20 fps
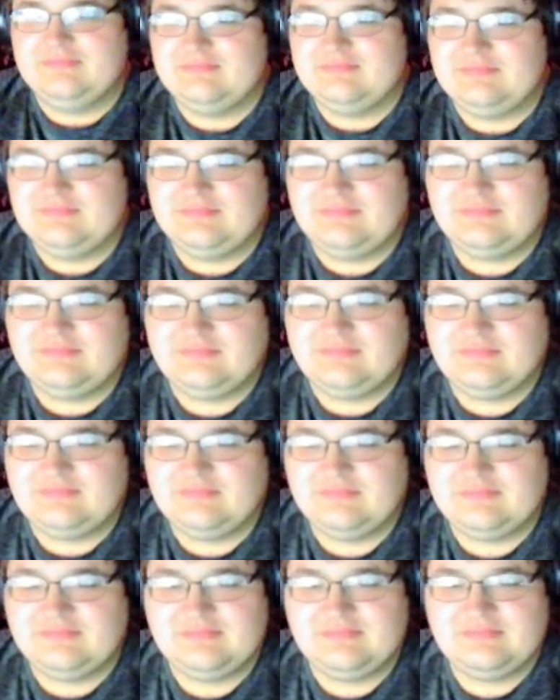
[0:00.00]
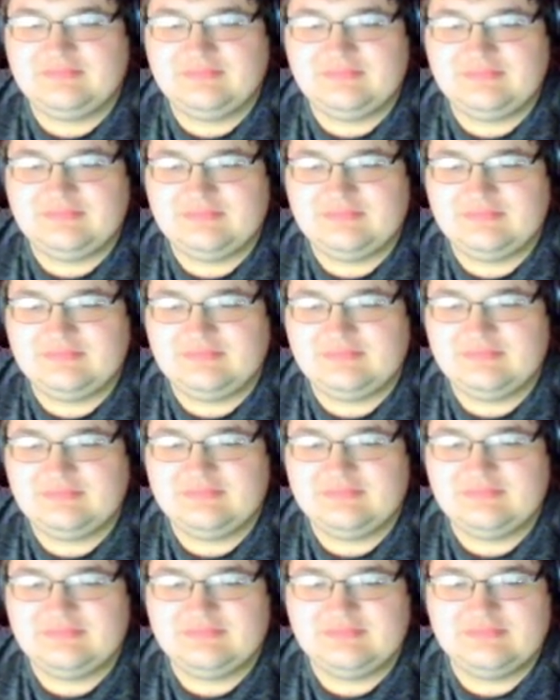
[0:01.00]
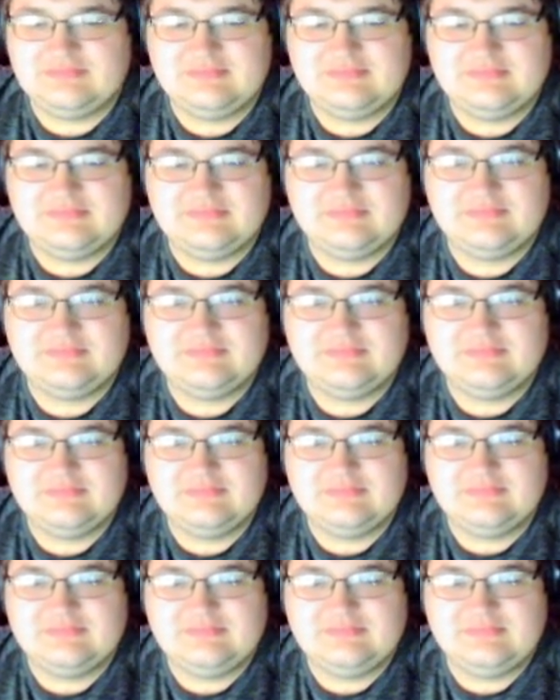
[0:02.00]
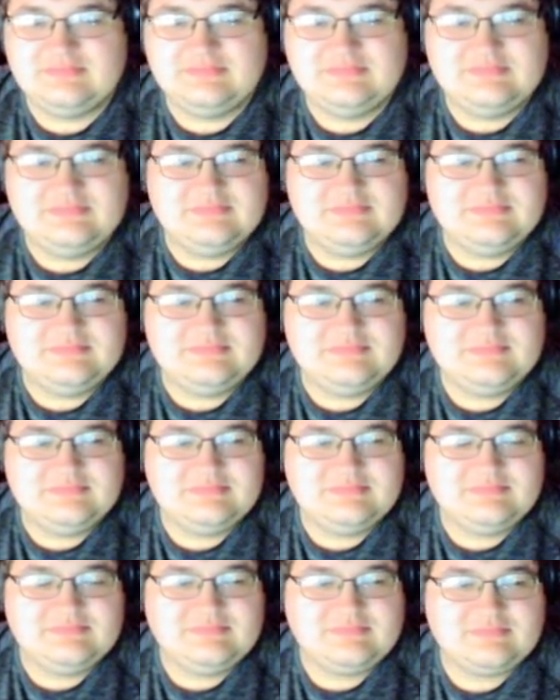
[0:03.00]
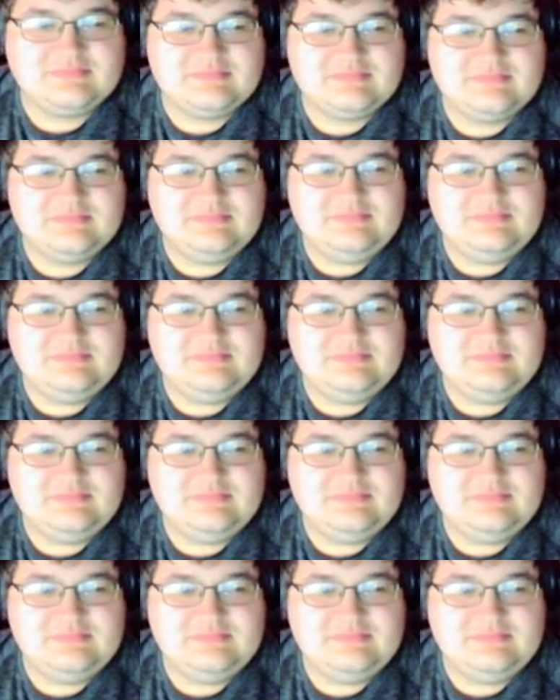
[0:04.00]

The person shown says nothing.